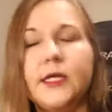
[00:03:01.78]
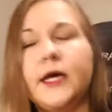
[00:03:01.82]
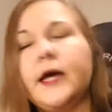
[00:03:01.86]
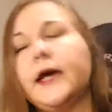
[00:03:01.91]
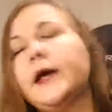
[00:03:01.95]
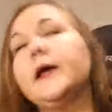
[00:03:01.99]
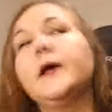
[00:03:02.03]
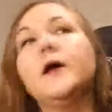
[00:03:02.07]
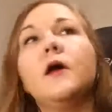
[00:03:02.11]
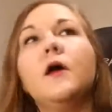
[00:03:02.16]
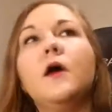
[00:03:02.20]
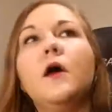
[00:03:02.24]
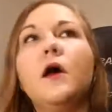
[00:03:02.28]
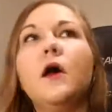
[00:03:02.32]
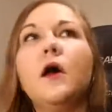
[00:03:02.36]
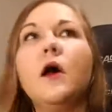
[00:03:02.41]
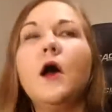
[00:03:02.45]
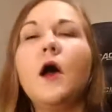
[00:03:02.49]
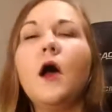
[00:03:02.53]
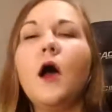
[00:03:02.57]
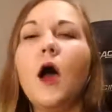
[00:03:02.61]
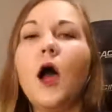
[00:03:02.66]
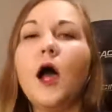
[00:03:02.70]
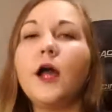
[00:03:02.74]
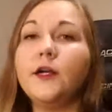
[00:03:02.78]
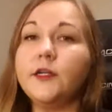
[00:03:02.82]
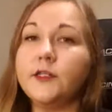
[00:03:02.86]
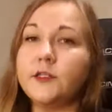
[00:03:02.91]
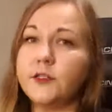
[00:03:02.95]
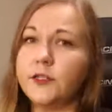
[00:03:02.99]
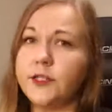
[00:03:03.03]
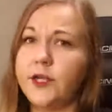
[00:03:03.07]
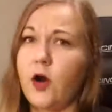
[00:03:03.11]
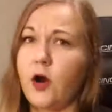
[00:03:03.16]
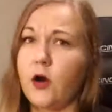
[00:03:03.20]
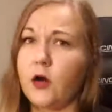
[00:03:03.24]
that
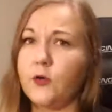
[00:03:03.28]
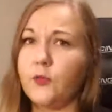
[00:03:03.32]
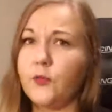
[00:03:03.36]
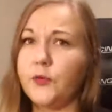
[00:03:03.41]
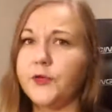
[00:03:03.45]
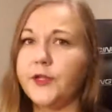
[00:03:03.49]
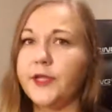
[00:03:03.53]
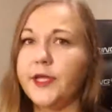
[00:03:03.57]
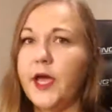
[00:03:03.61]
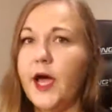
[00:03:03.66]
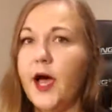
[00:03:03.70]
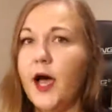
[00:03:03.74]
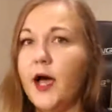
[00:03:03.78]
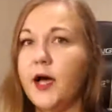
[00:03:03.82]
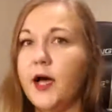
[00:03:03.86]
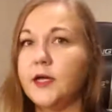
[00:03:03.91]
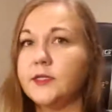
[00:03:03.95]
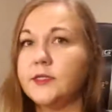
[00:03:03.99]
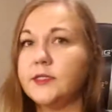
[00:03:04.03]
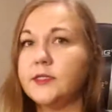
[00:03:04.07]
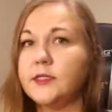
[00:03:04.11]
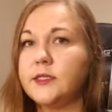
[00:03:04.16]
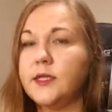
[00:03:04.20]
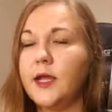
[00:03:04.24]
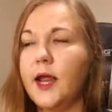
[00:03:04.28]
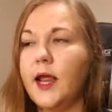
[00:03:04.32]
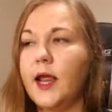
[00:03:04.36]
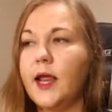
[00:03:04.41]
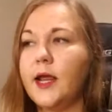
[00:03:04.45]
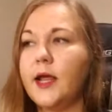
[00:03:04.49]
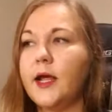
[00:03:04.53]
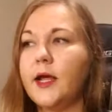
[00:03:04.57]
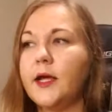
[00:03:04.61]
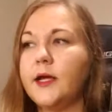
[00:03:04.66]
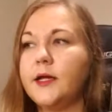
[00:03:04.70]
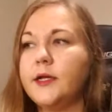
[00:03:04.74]
honestly aren't really us
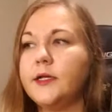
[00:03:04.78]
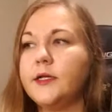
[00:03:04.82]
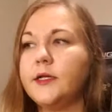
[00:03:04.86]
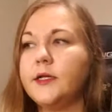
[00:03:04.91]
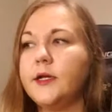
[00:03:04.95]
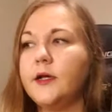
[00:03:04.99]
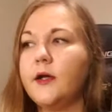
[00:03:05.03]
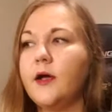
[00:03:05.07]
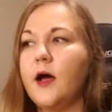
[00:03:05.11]
and